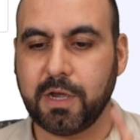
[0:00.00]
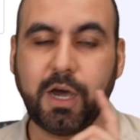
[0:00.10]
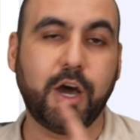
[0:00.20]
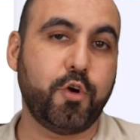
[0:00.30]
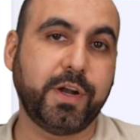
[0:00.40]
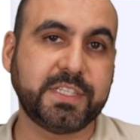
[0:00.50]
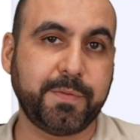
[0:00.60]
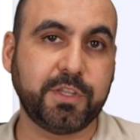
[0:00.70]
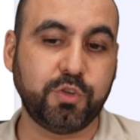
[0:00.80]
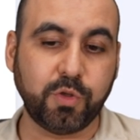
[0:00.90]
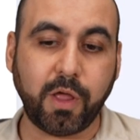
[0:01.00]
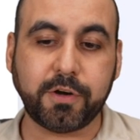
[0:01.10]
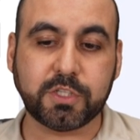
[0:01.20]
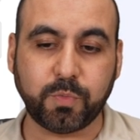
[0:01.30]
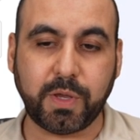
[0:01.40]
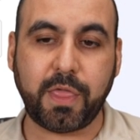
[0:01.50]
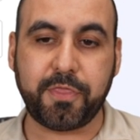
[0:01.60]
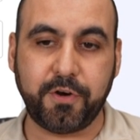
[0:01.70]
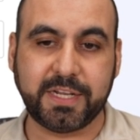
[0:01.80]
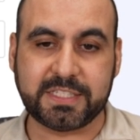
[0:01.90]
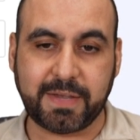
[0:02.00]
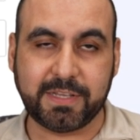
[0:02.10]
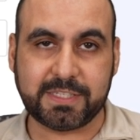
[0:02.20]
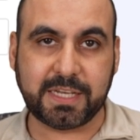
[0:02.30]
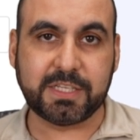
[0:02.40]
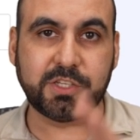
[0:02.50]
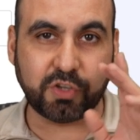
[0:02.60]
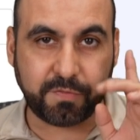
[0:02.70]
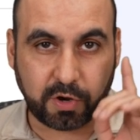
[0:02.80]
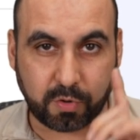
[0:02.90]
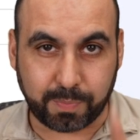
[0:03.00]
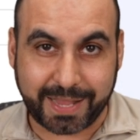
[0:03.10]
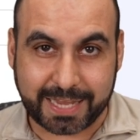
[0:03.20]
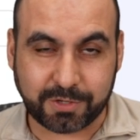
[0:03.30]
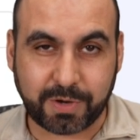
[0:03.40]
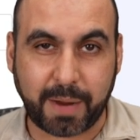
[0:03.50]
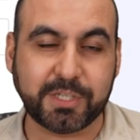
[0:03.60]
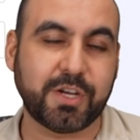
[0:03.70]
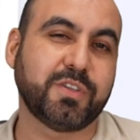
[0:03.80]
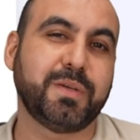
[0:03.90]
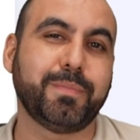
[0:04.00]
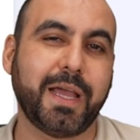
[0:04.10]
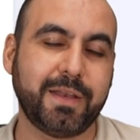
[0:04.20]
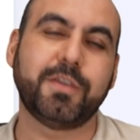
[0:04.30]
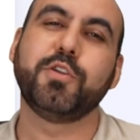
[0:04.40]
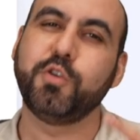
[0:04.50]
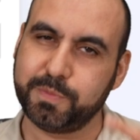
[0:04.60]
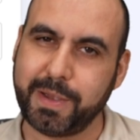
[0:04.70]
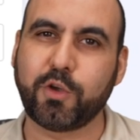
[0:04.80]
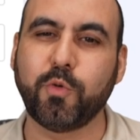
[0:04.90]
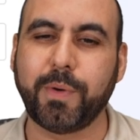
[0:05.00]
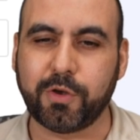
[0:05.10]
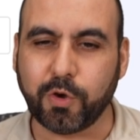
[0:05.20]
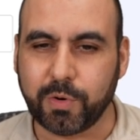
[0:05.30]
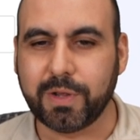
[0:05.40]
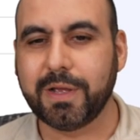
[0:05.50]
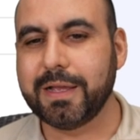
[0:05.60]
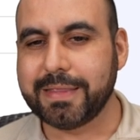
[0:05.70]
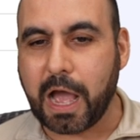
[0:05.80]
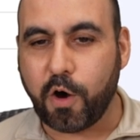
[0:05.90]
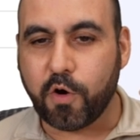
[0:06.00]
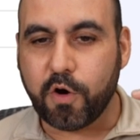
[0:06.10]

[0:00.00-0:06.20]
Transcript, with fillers: $172 with 37 cents. So if you plan to grab a shuttling plan, use my coupon code. Now,